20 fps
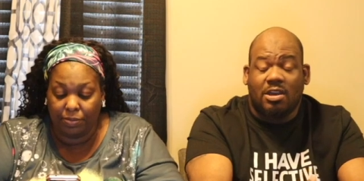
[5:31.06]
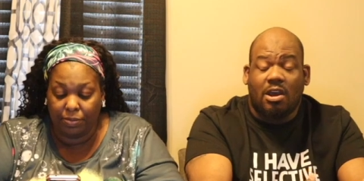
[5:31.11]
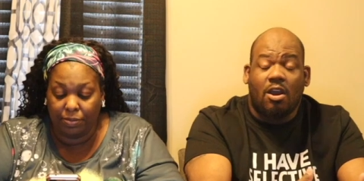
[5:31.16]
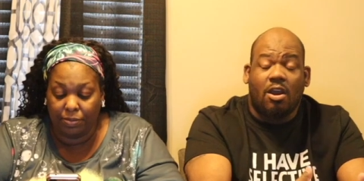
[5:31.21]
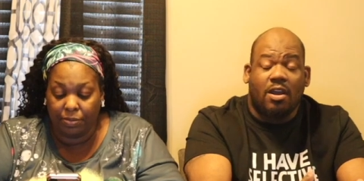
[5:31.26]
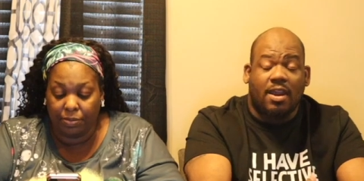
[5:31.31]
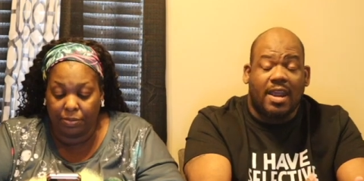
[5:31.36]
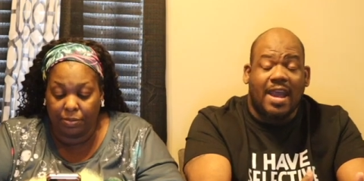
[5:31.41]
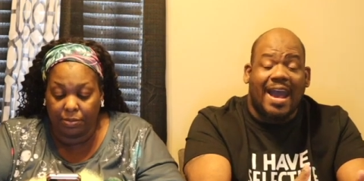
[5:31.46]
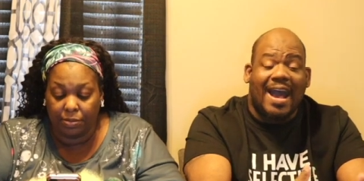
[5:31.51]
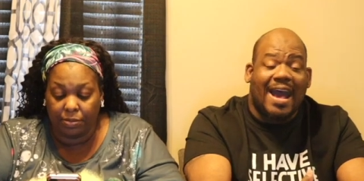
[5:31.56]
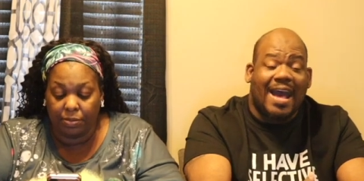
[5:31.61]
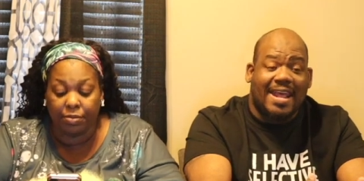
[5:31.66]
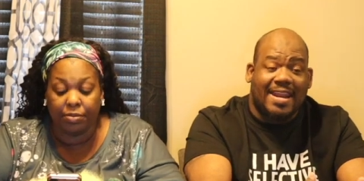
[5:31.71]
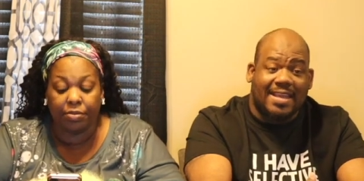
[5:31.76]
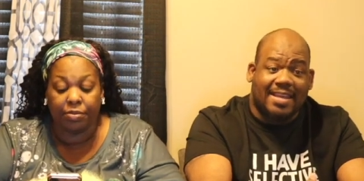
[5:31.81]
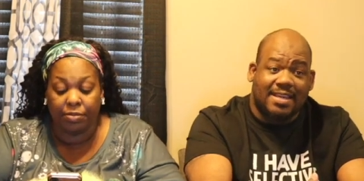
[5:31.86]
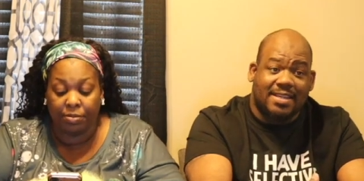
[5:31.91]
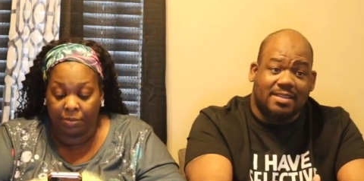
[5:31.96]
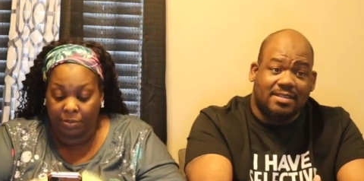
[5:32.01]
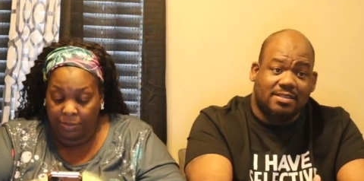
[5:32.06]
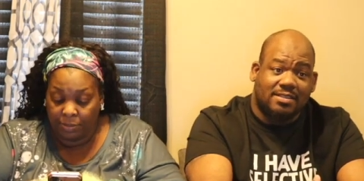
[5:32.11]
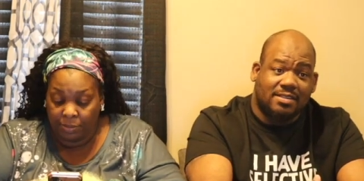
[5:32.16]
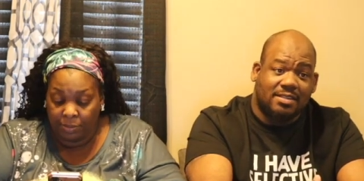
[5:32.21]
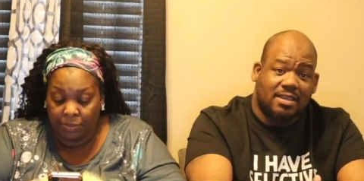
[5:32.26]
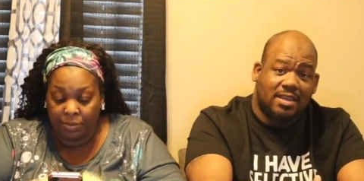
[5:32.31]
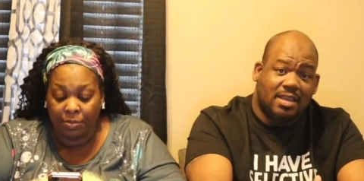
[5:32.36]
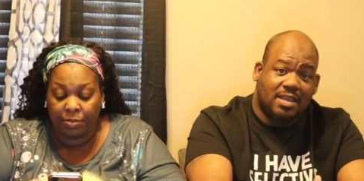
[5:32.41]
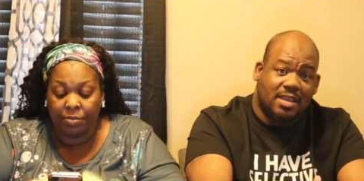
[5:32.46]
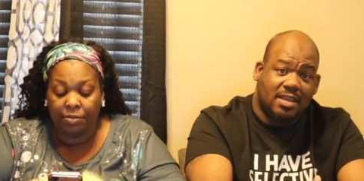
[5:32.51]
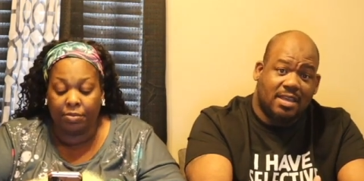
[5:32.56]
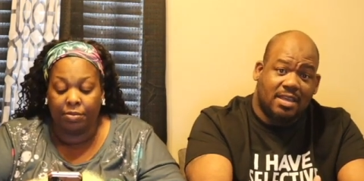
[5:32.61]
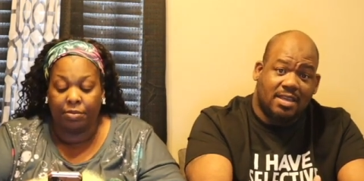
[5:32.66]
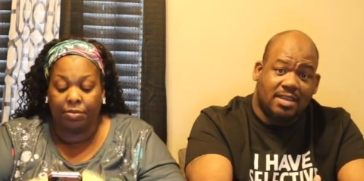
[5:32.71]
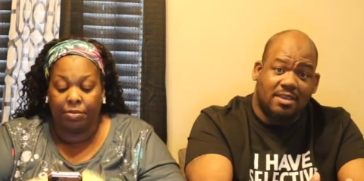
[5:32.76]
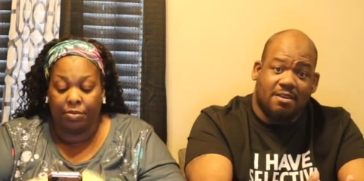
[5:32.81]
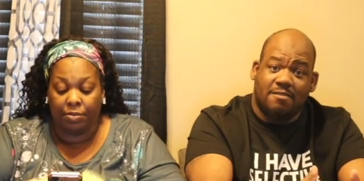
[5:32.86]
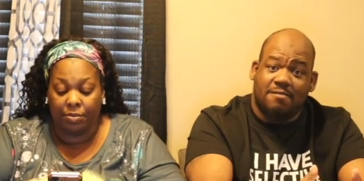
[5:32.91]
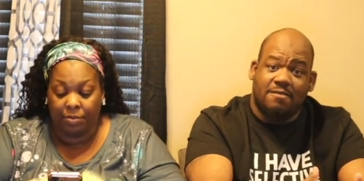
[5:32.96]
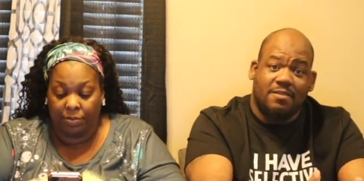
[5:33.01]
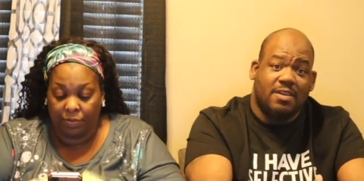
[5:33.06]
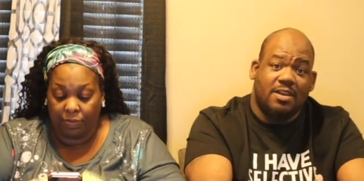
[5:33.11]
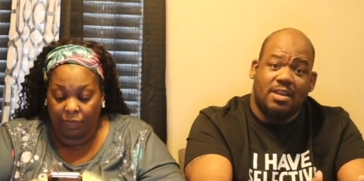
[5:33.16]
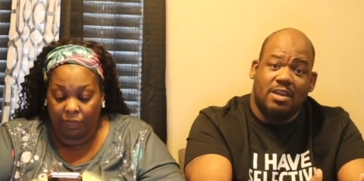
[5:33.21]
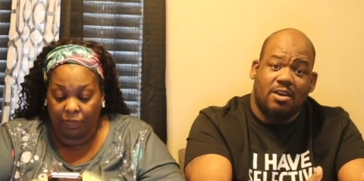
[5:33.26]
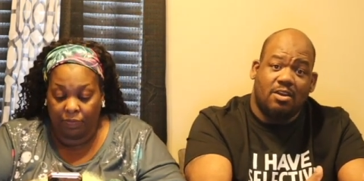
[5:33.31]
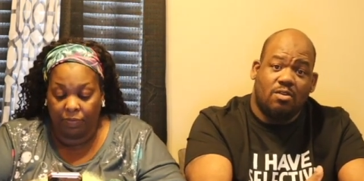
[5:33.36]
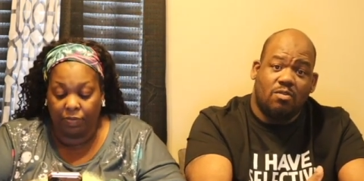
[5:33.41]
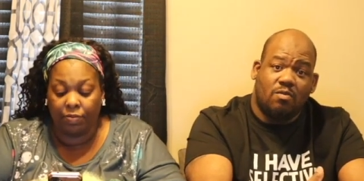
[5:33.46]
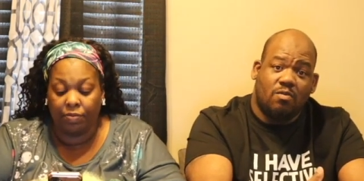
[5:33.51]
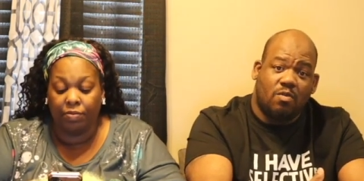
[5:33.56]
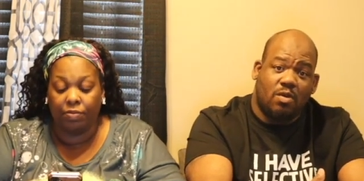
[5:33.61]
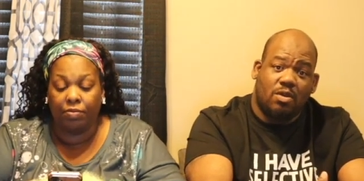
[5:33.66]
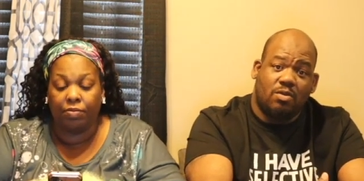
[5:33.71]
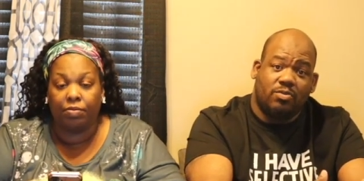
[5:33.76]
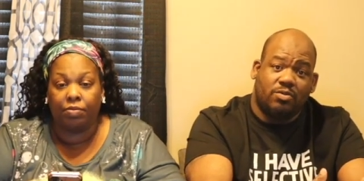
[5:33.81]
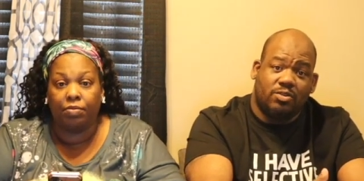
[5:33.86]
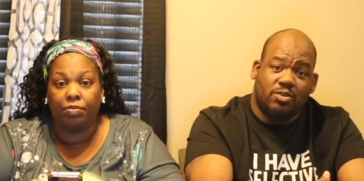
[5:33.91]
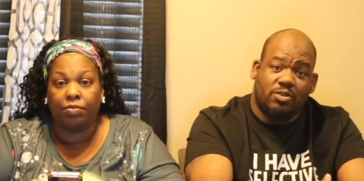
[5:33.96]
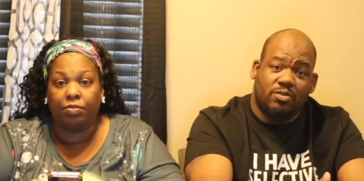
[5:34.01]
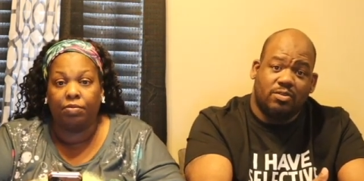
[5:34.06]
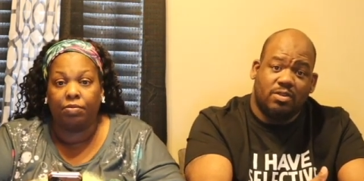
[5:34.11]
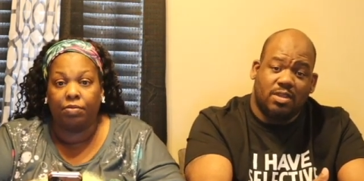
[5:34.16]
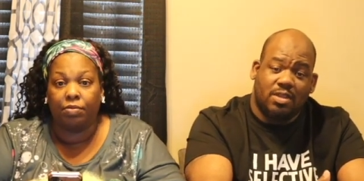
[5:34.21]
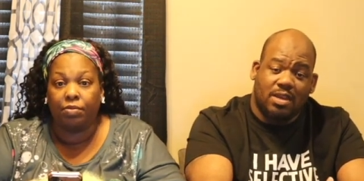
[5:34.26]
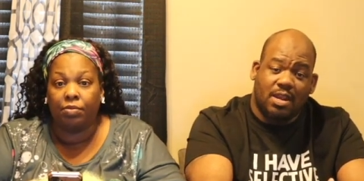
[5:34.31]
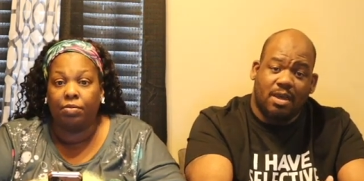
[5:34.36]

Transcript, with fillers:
Speaker 1: target mm-hmm. audience, your video won't do the